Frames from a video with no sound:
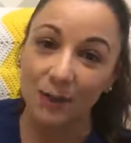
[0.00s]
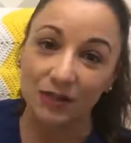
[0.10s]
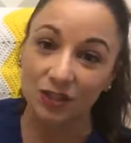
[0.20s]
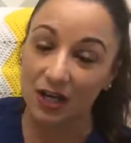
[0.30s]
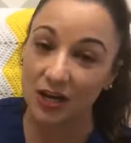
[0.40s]

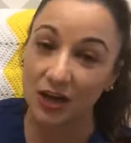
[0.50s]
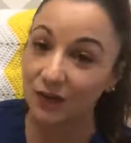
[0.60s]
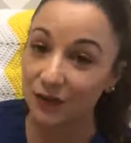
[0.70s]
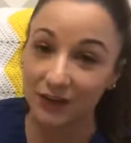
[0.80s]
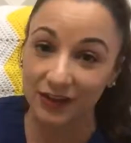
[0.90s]
Just
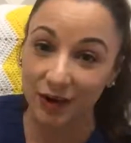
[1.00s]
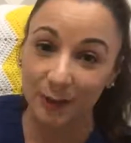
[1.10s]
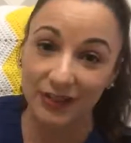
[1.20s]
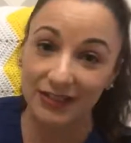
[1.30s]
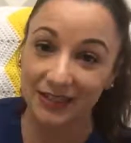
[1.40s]
another thing that our
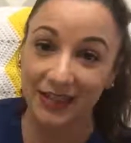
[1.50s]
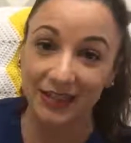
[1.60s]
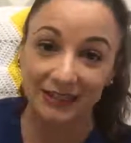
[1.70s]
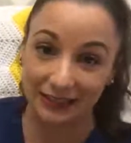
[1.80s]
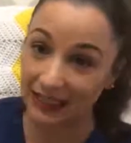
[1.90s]
pets can
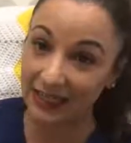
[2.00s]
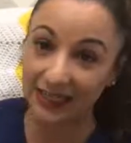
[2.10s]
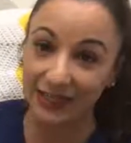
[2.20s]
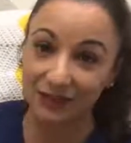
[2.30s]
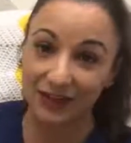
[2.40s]
get that they can
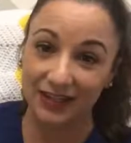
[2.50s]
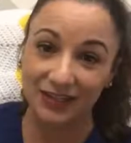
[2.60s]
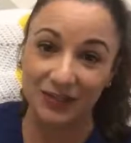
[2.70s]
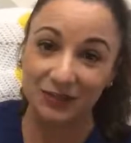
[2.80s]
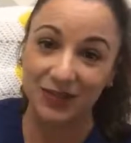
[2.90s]
give us,
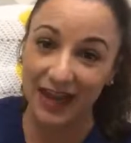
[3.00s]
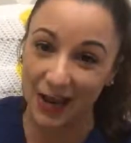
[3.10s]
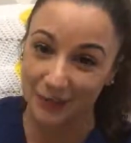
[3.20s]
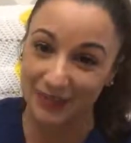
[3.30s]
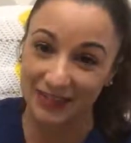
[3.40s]
so it
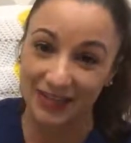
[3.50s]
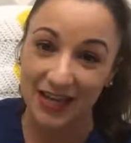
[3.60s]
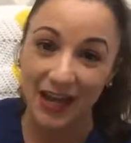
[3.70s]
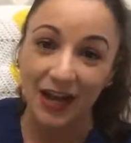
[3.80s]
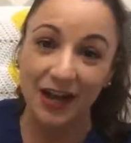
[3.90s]
happens.
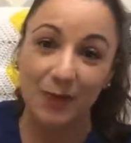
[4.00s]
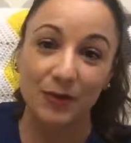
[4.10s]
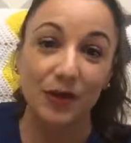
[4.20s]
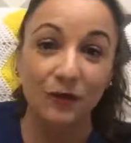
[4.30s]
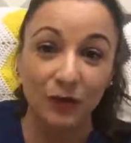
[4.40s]

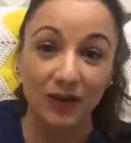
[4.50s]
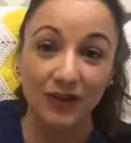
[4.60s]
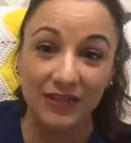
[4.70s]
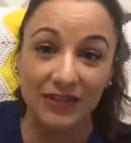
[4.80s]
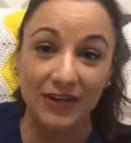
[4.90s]
If you have
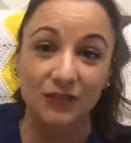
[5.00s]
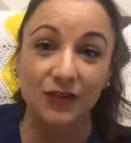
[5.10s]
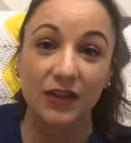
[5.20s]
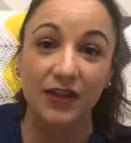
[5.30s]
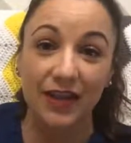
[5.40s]
ideas for
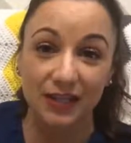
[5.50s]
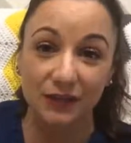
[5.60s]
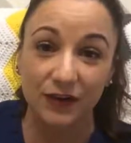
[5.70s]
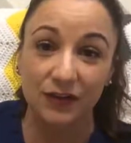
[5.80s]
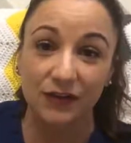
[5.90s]
the next
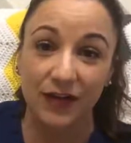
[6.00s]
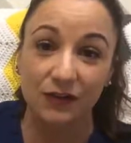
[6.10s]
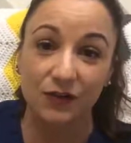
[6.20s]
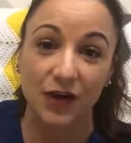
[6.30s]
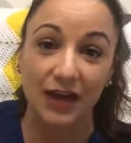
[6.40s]
Fun Fact
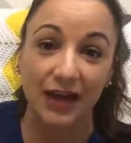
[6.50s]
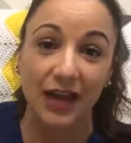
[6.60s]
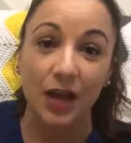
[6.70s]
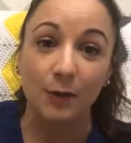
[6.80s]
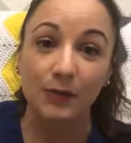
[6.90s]
Friday,
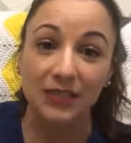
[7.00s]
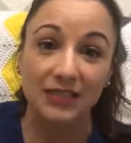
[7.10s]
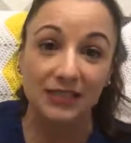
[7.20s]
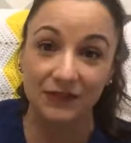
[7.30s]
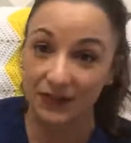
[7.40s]

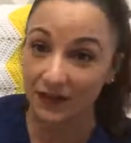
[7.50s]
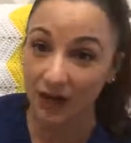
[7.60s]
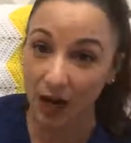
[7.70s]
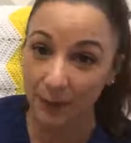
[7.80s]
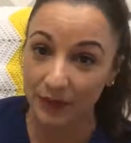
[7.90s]
please leave it in the
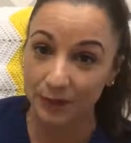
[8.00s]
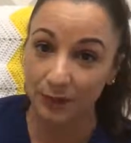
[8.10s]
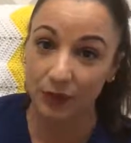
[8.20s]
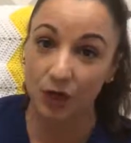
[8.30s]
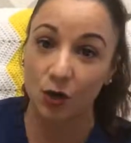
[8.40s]
comments
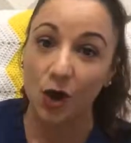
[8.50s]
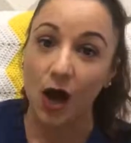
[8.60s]
below.